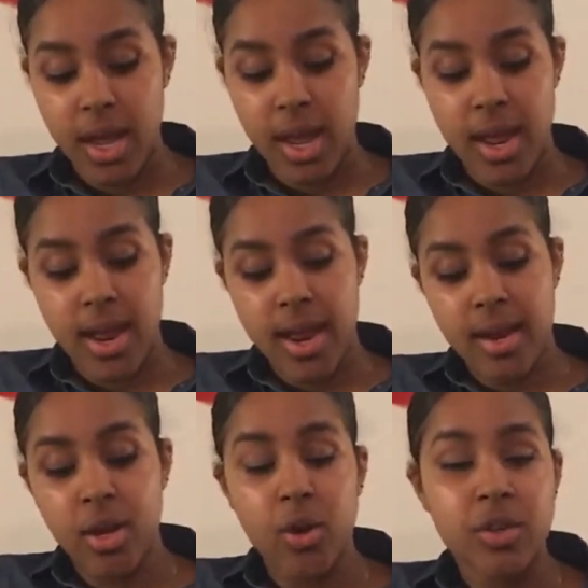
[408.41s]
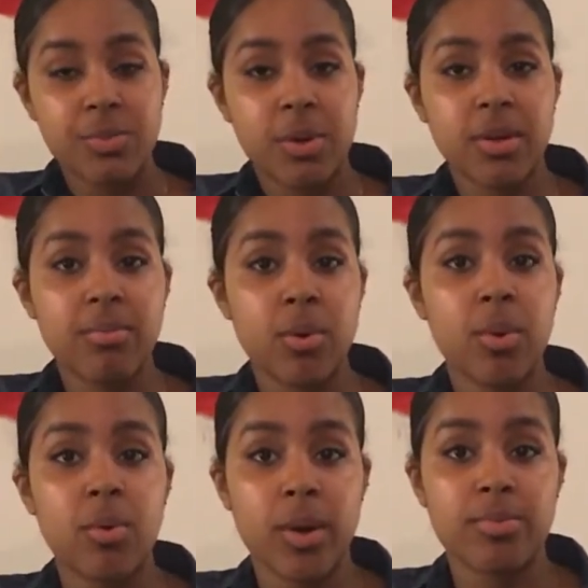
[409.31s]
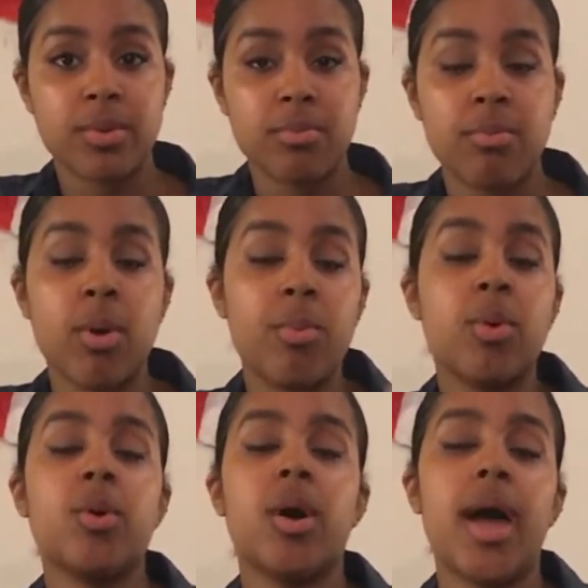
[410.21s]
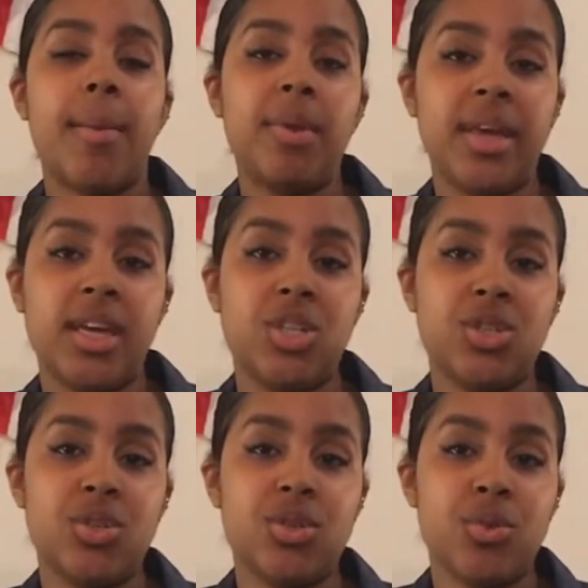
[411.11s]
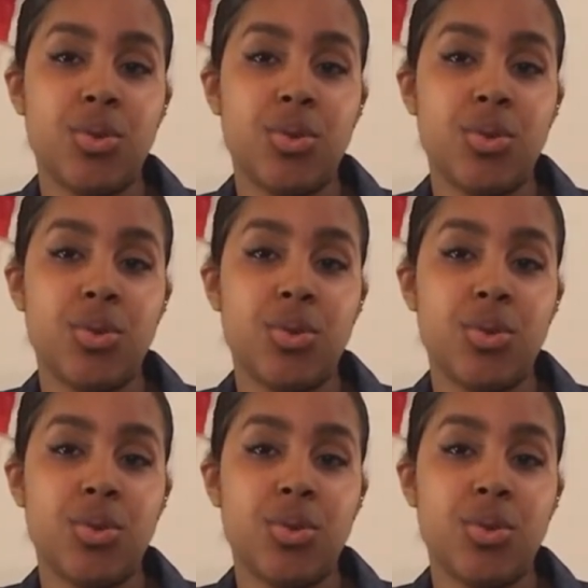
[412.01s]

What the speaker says: and corresponding mobile applications